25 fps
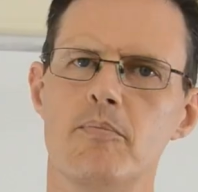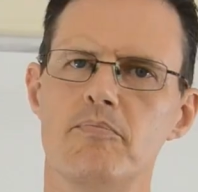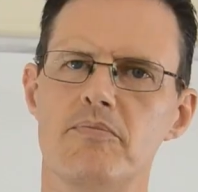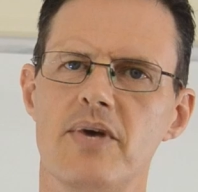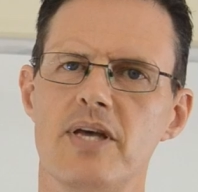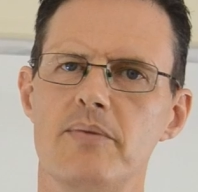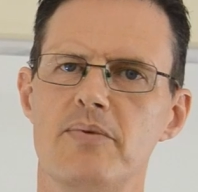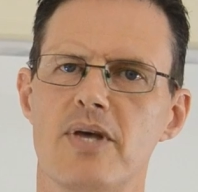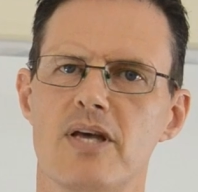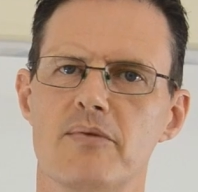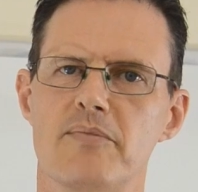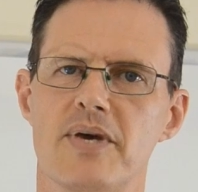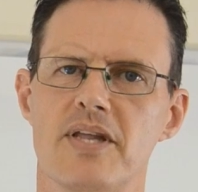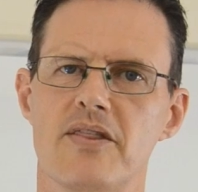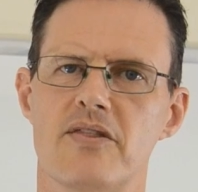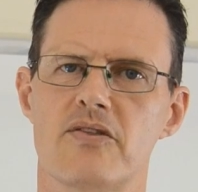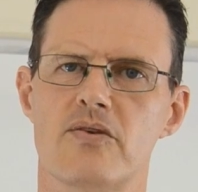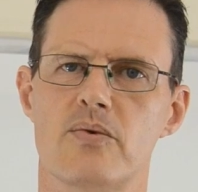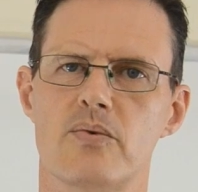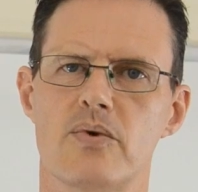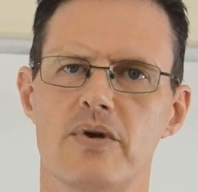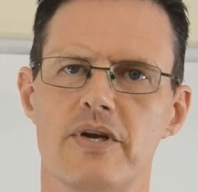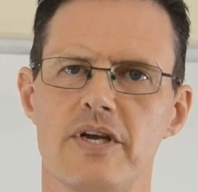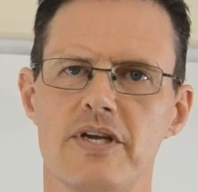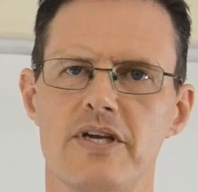BPMN
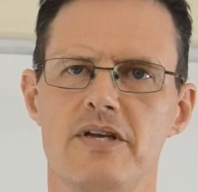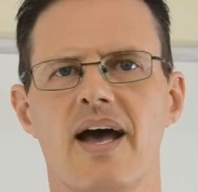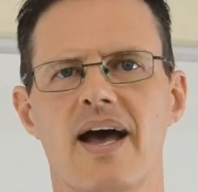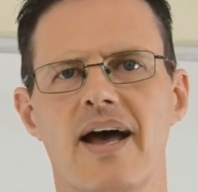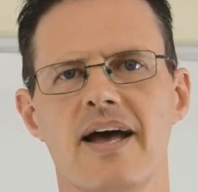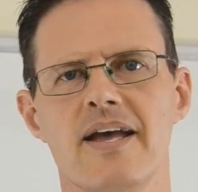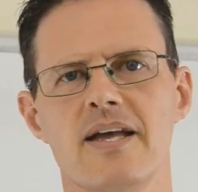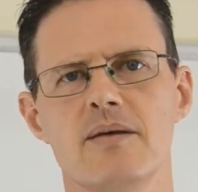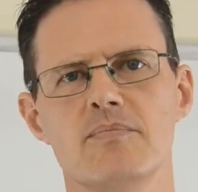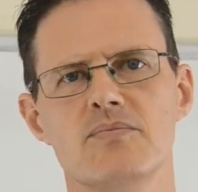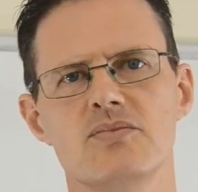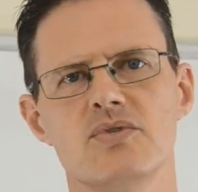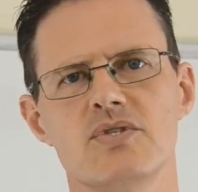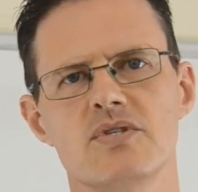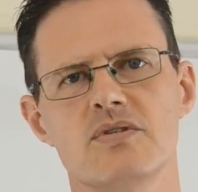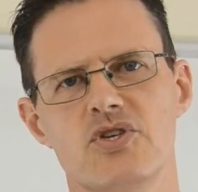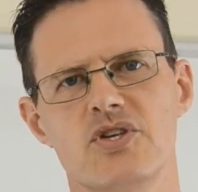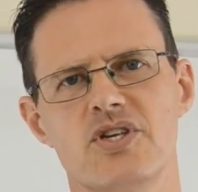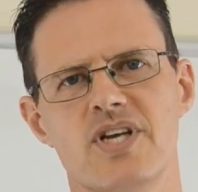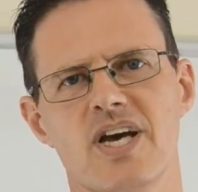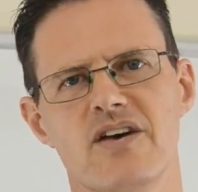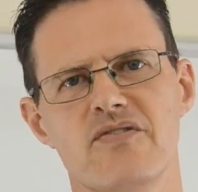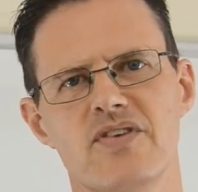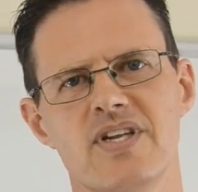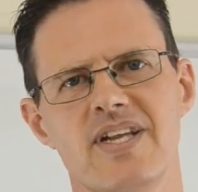3 aims to
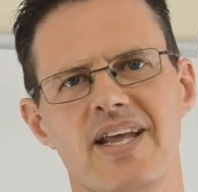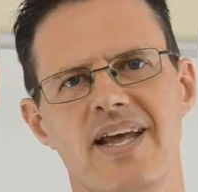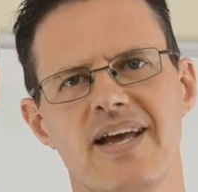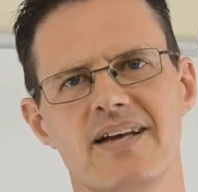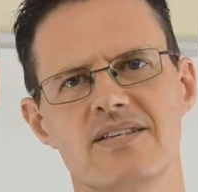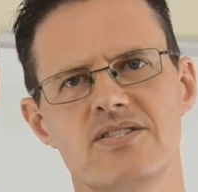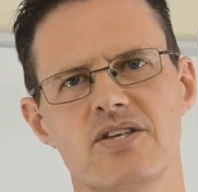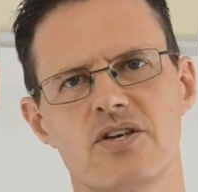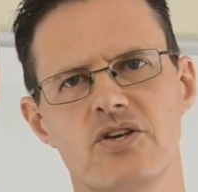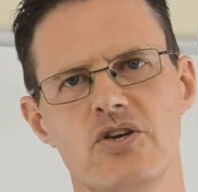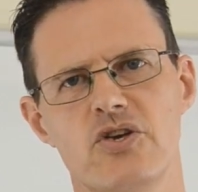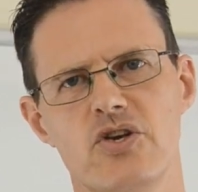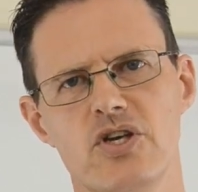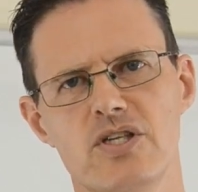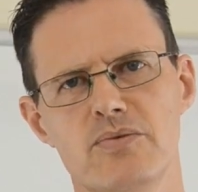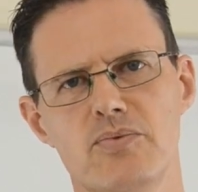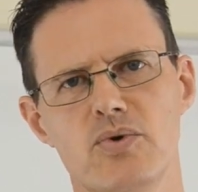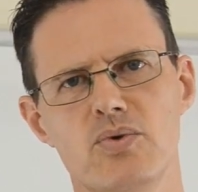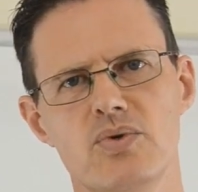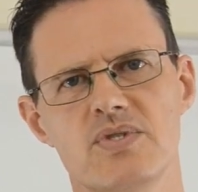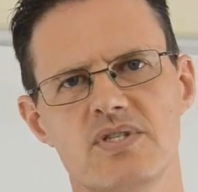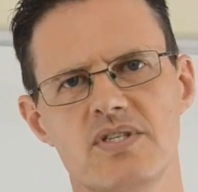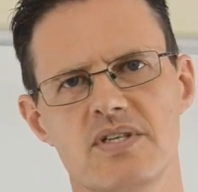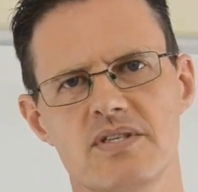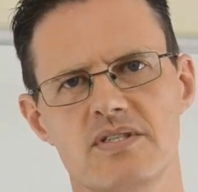govern
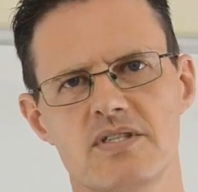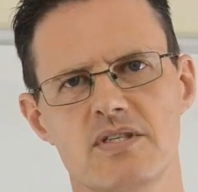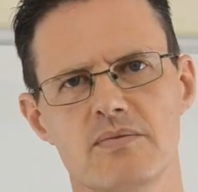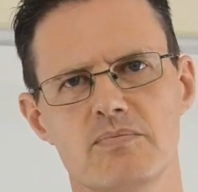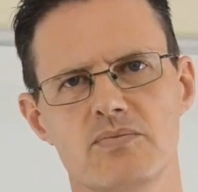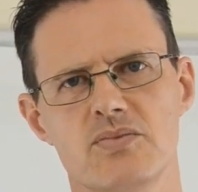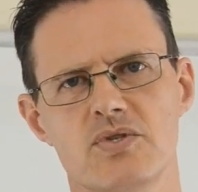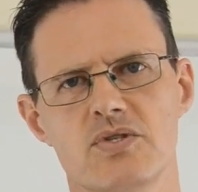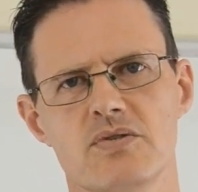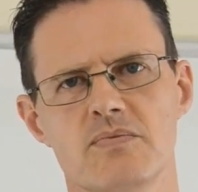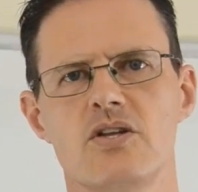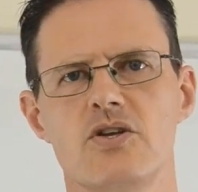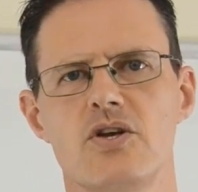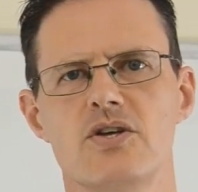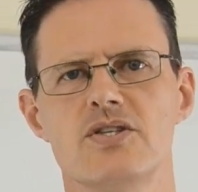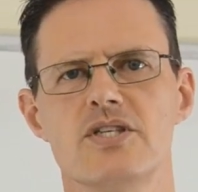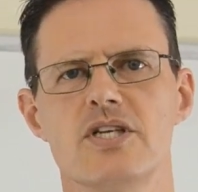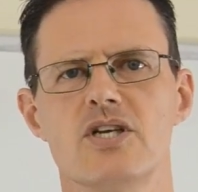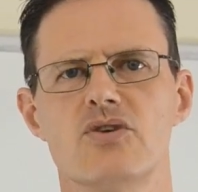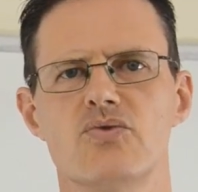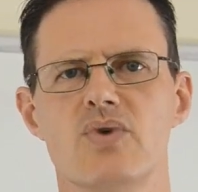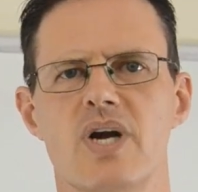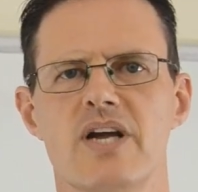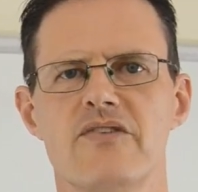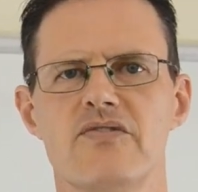executable systems using
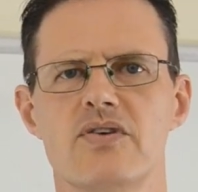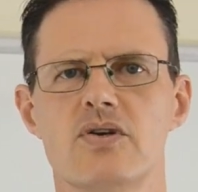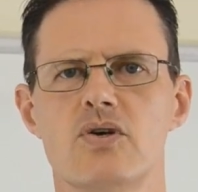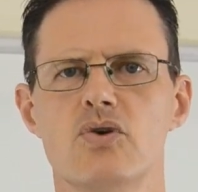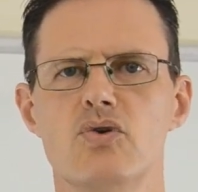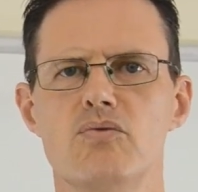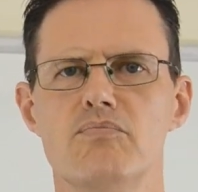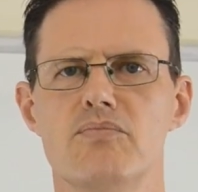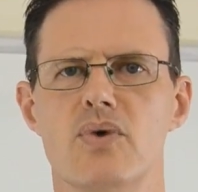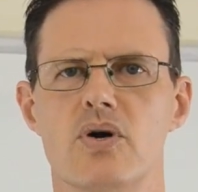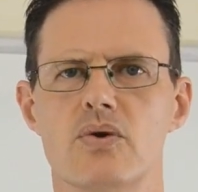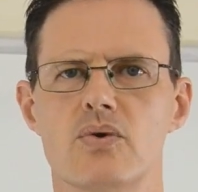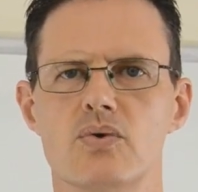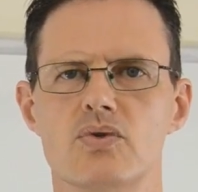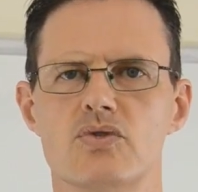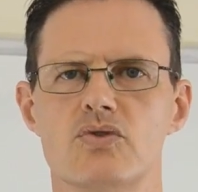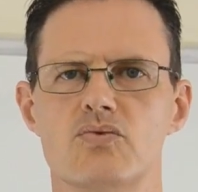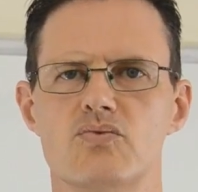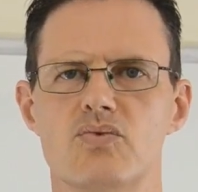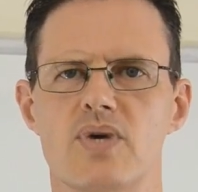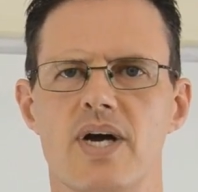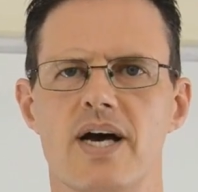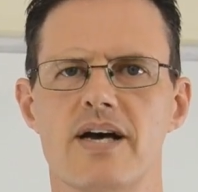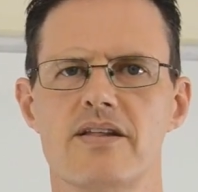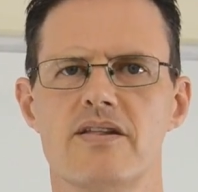graphical models
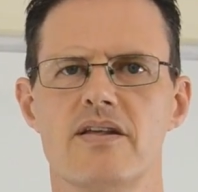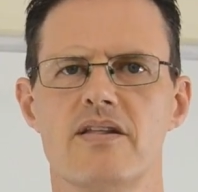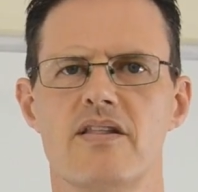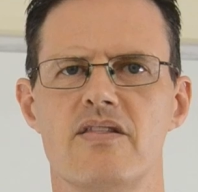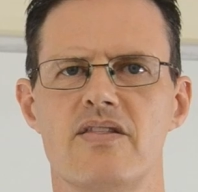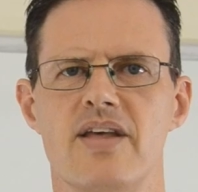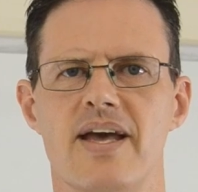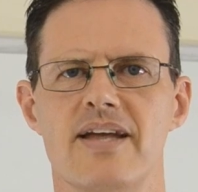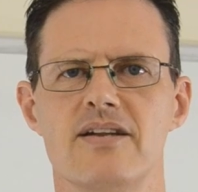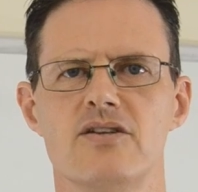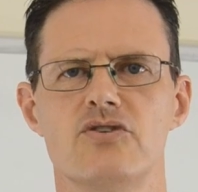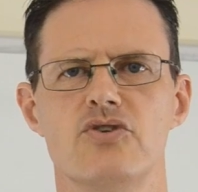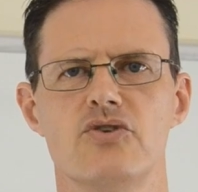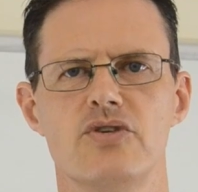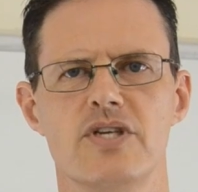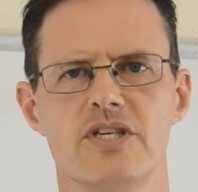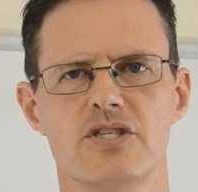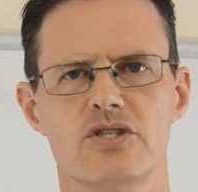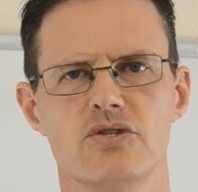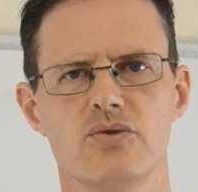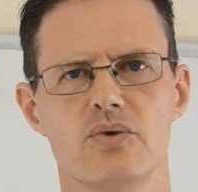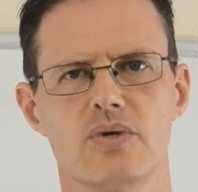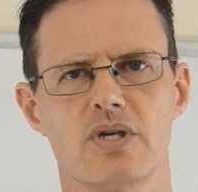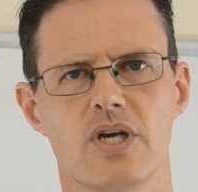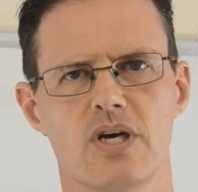rather than
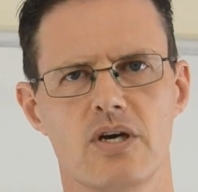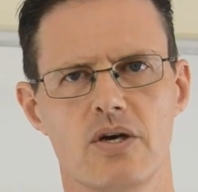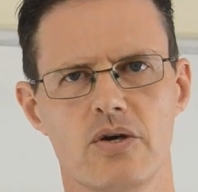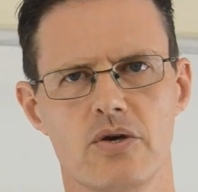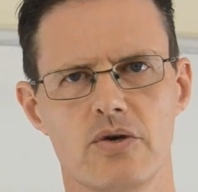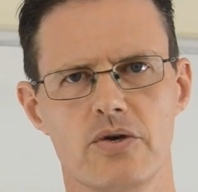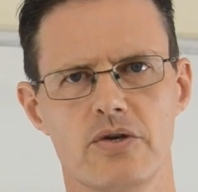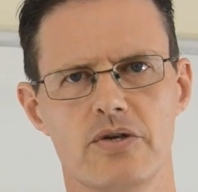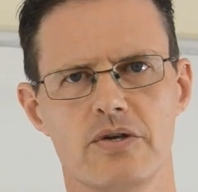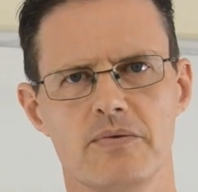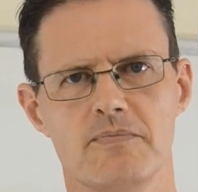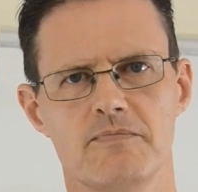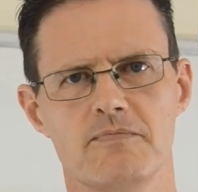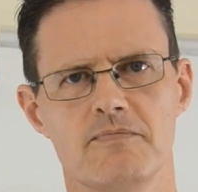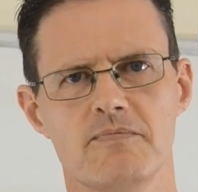traditional code.